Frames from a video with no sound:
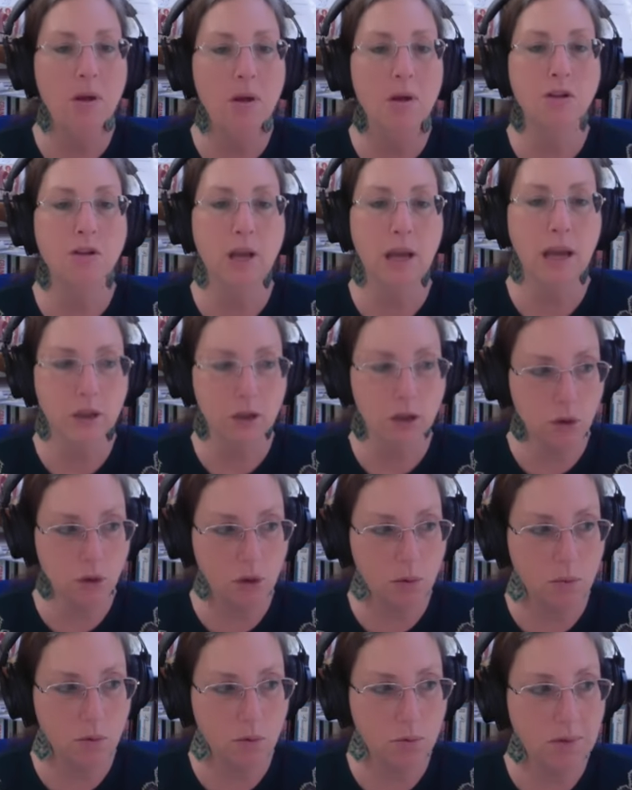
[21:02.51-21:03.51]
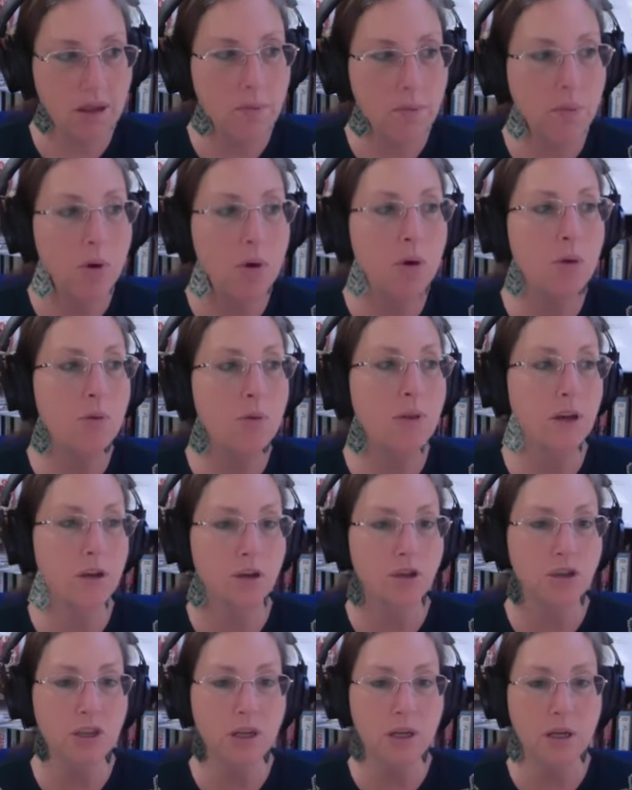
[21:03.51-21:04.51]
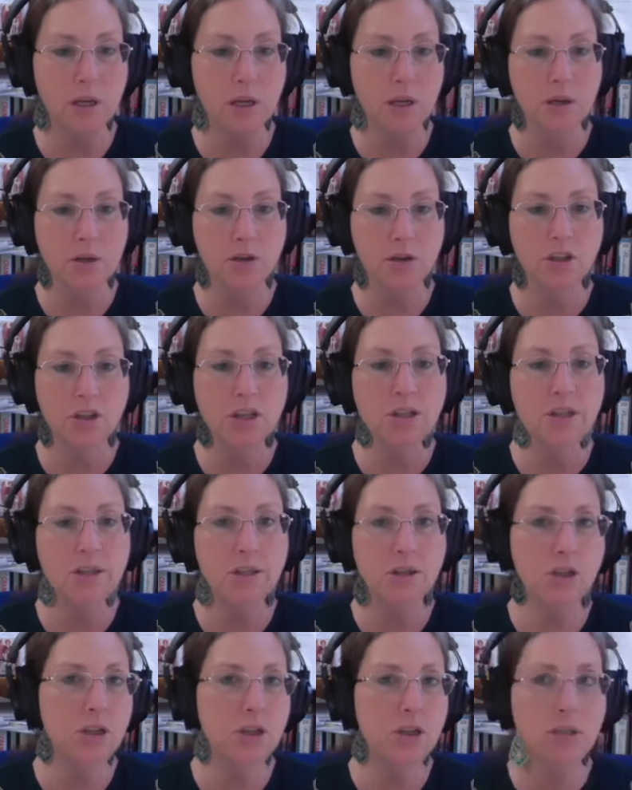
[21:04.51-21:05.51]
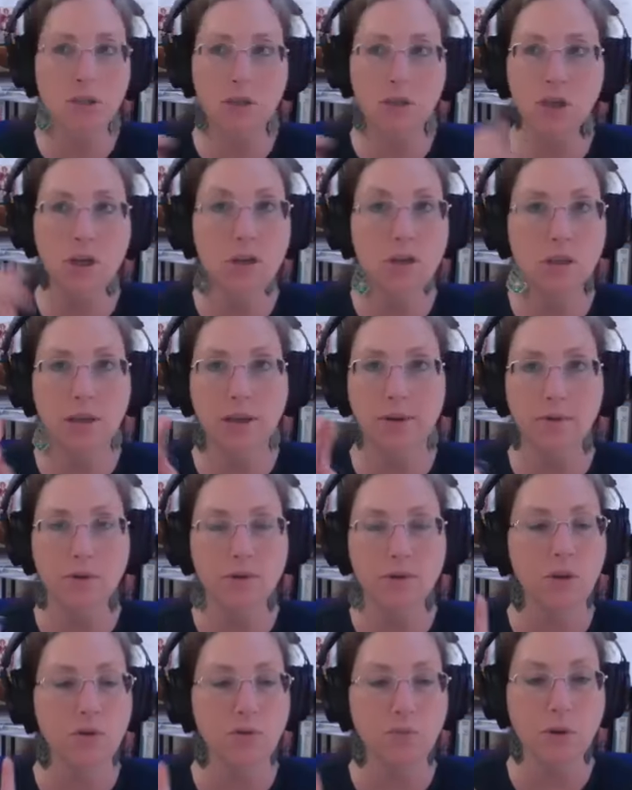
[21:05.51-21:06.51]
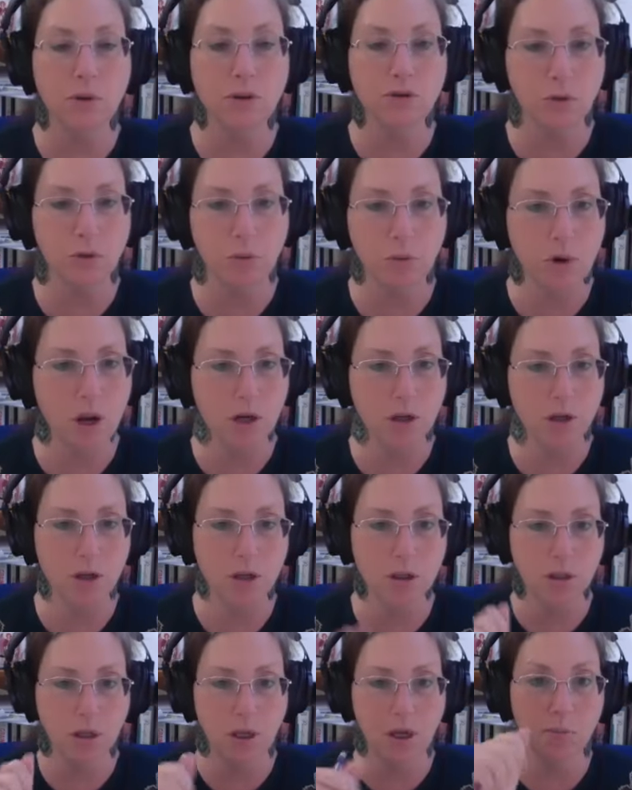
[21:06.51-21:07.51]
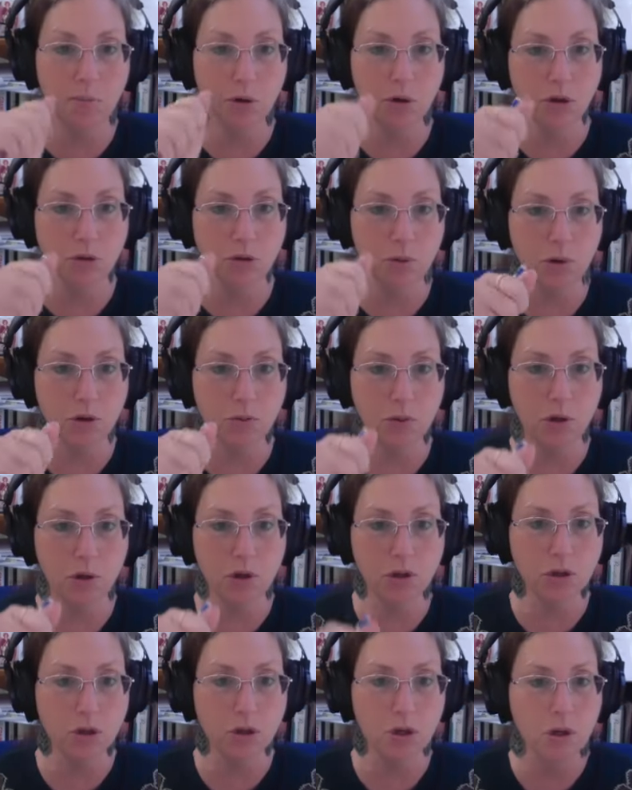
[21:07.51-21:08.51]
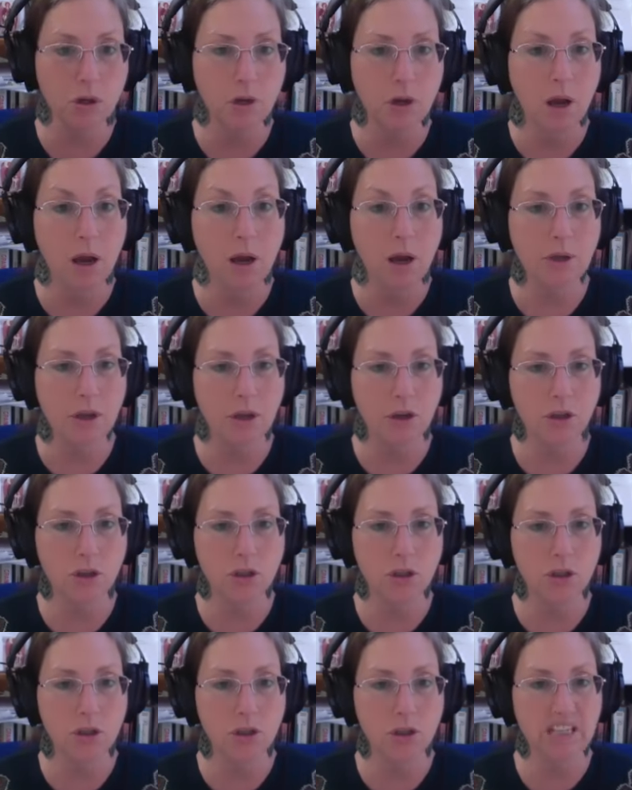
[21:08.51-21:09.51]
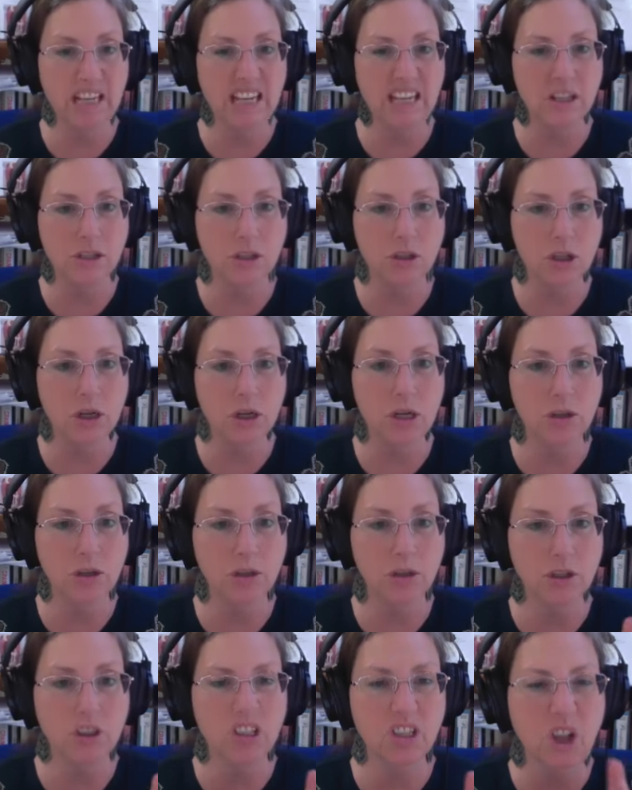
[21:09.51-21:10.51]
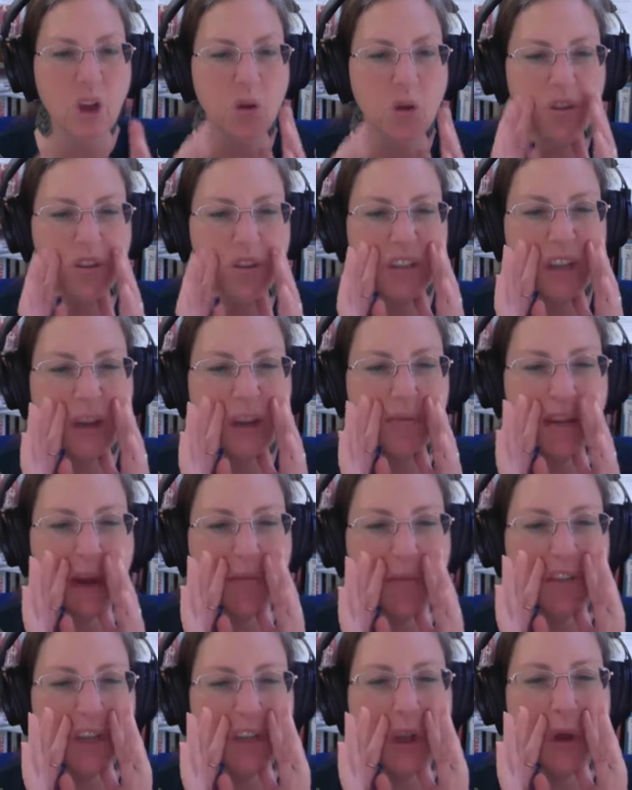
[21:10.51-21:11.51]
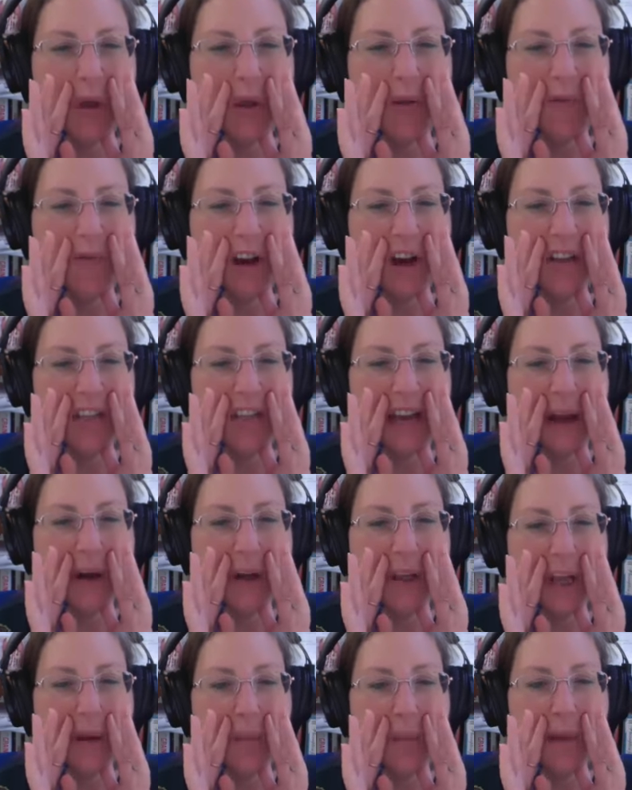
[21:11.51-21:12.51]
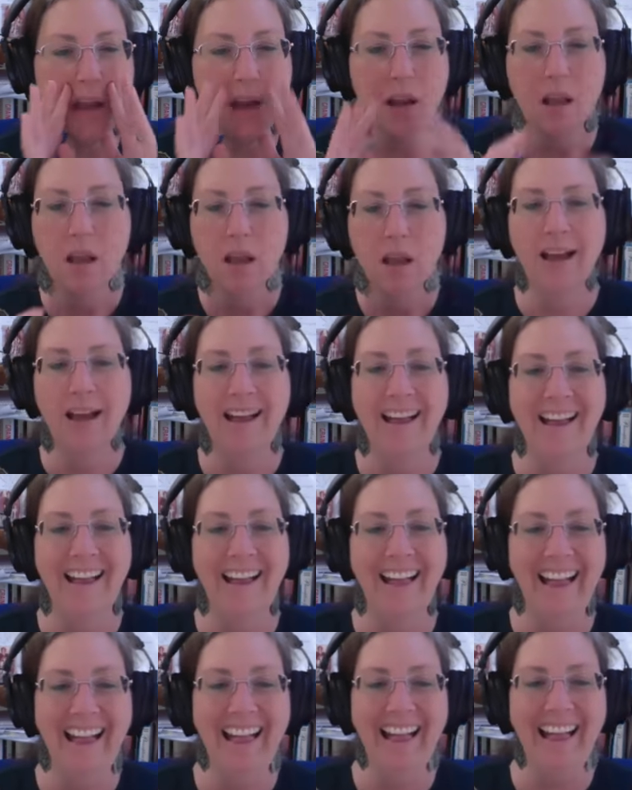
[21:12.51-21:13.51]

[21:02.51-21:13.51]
She had a certain number of people. Then she doesn't give herself much of a break. She's like a push. I think she needs to sometimes slow the fuck down a little bit.